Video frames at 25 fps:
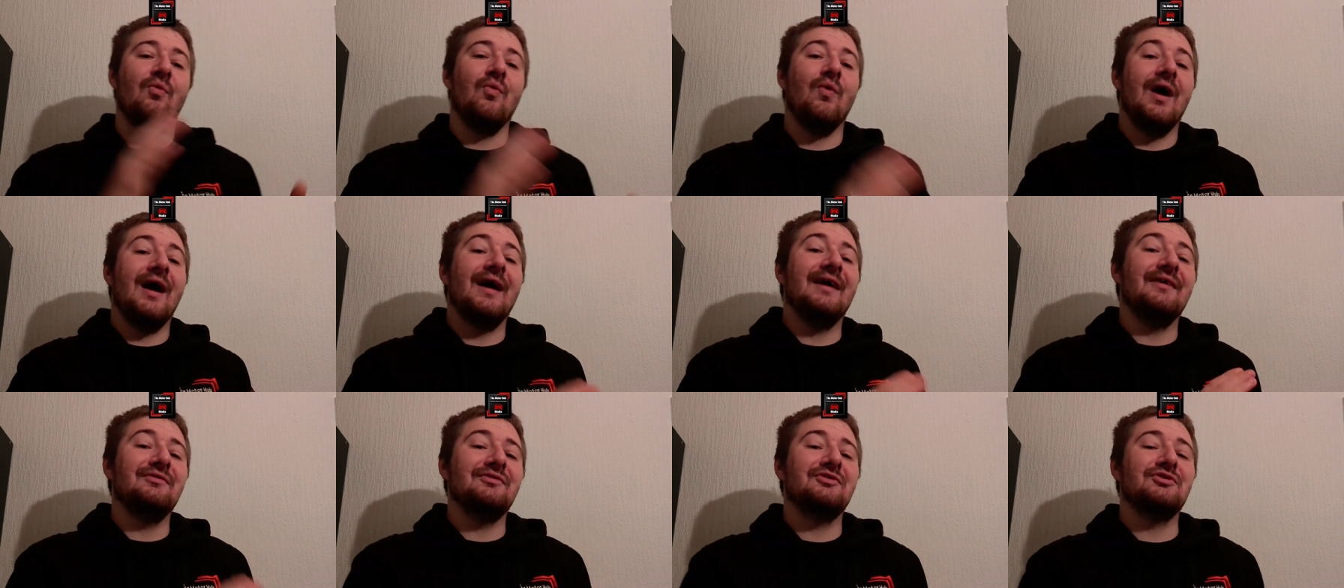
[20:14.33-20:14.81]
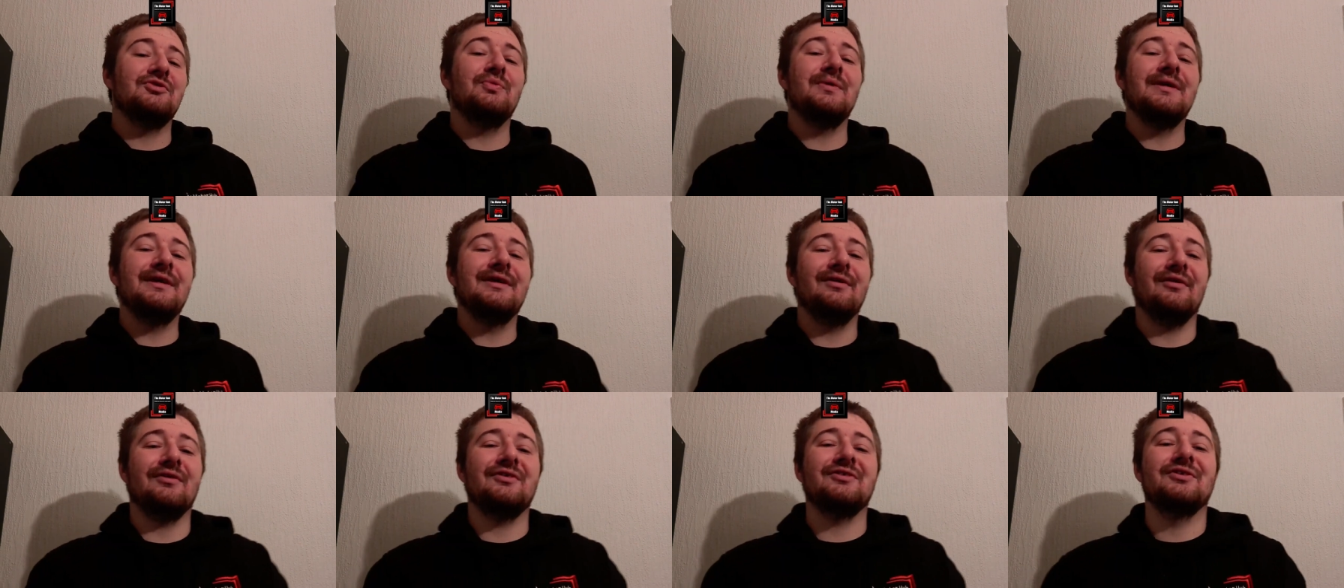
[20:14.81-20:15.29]
what else
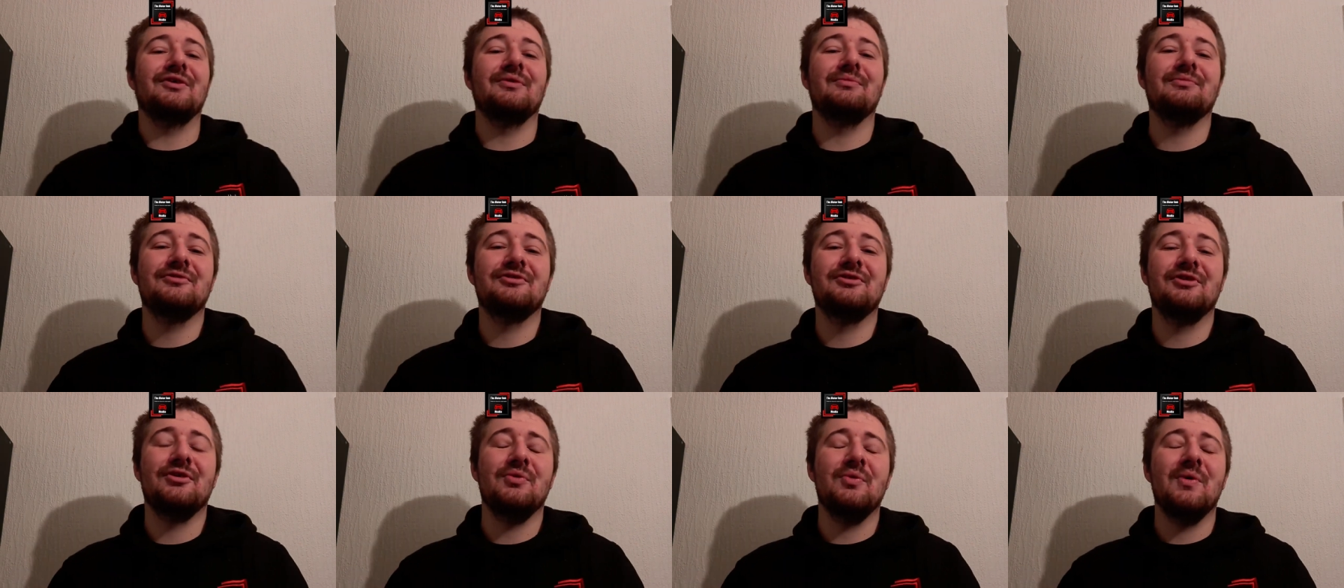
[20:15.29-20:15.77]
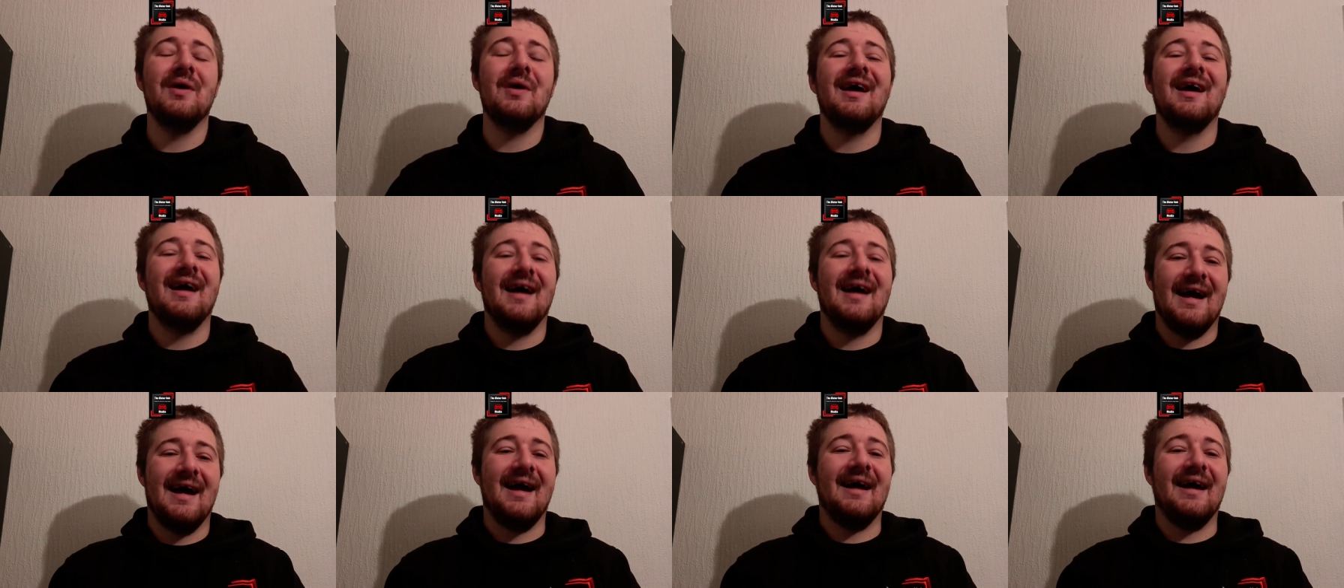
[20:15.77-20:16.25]
we got up to
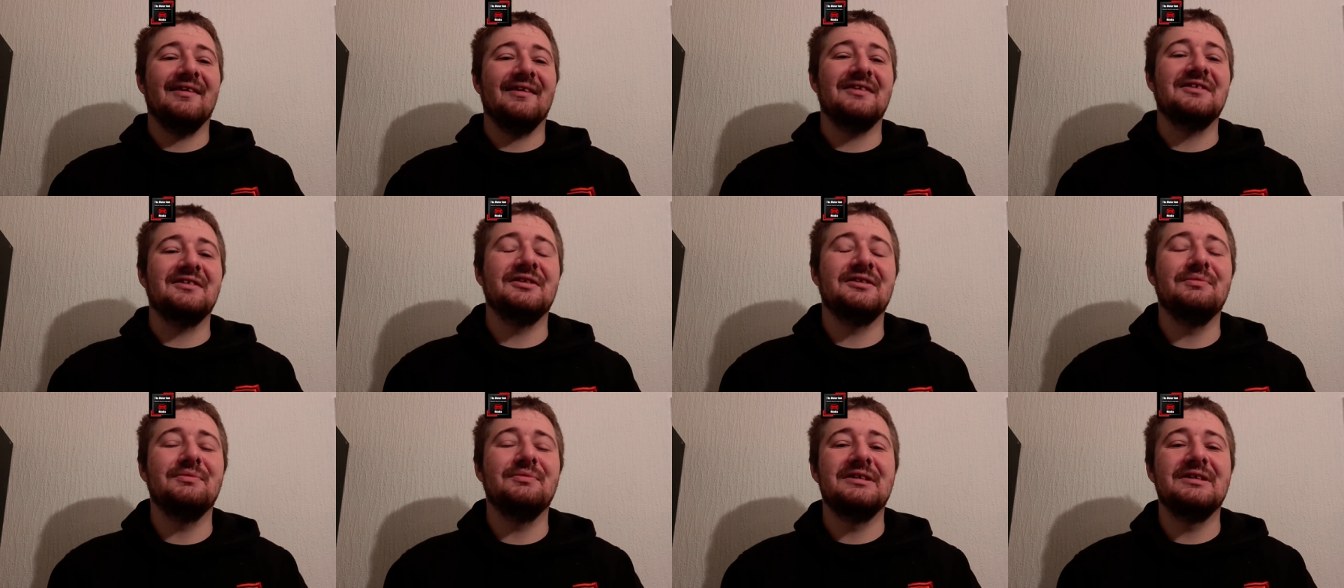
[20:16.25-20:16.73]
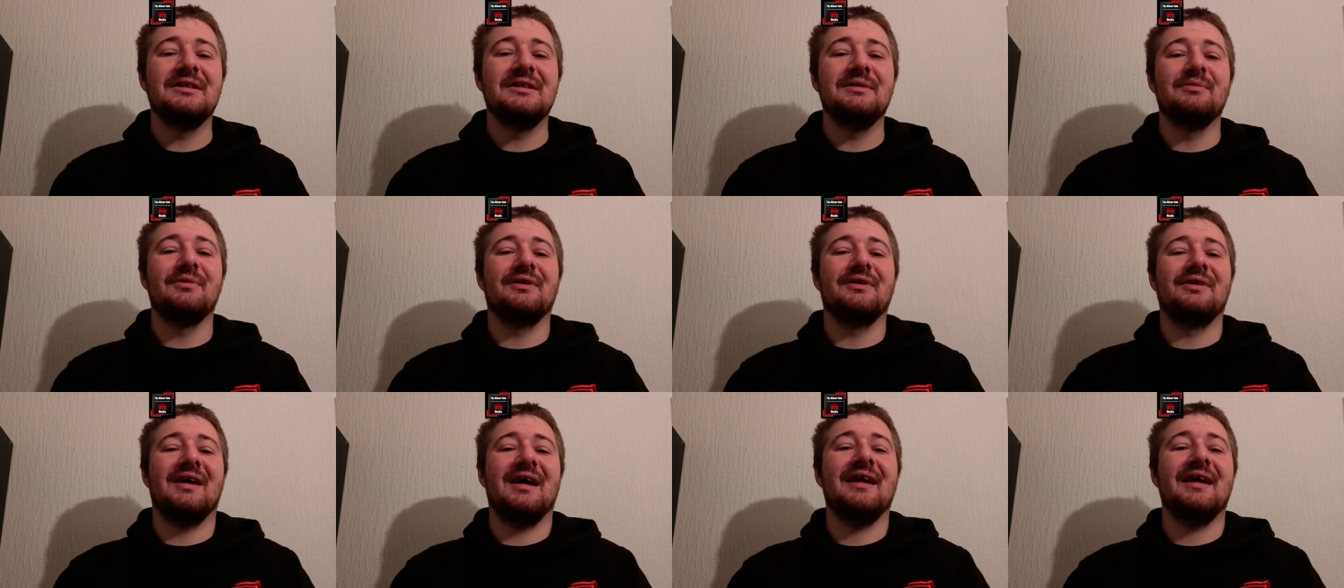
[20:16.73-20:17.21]
at the Sim
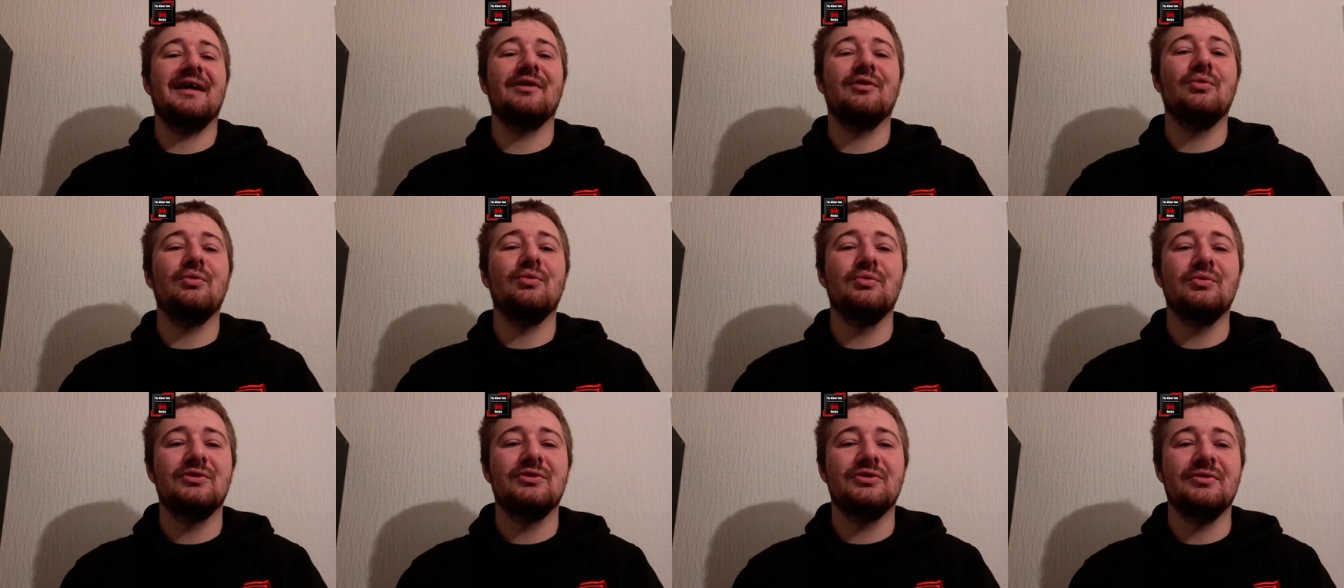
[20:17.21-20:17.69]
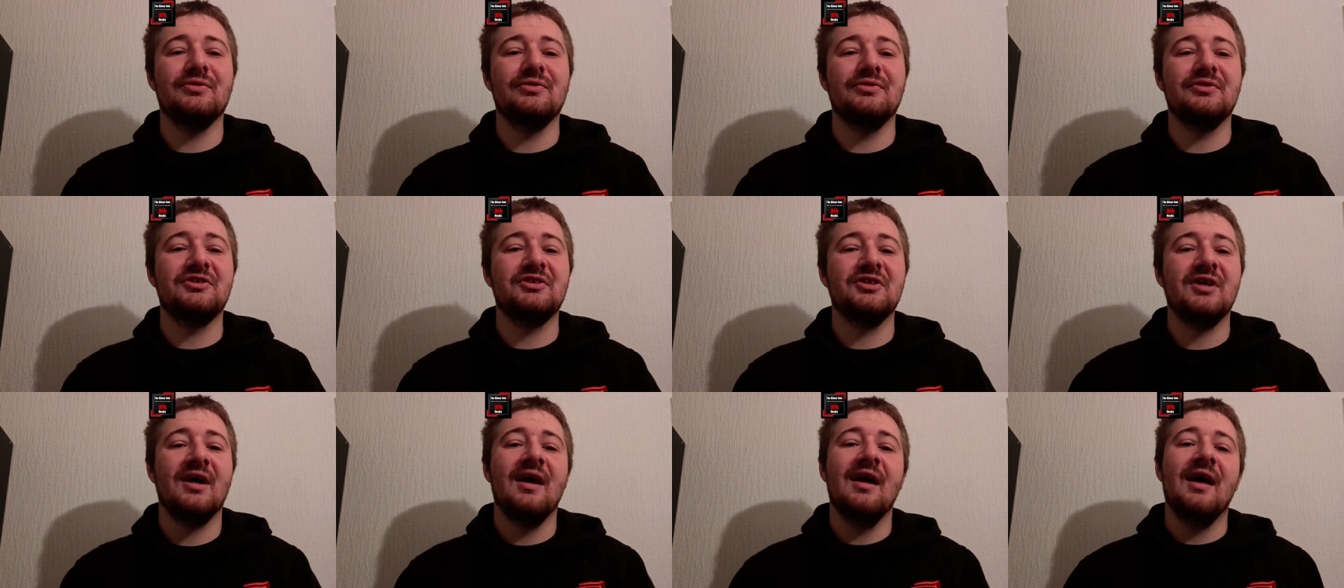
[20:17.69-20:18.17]
Demon
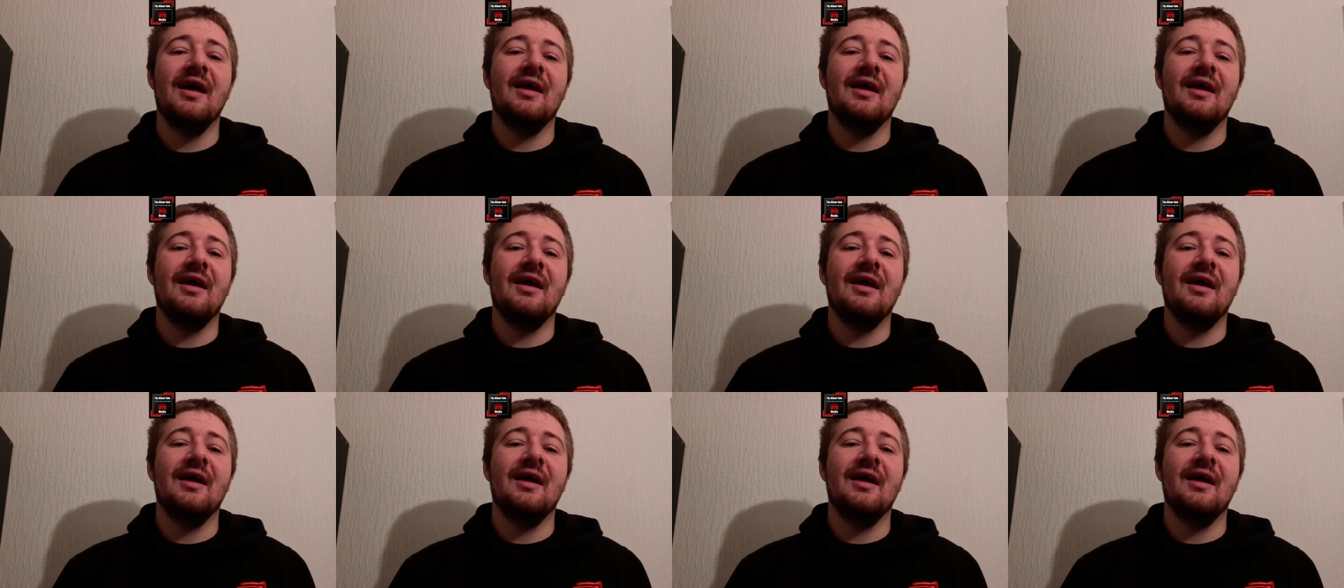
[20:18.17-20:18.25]
headquarters.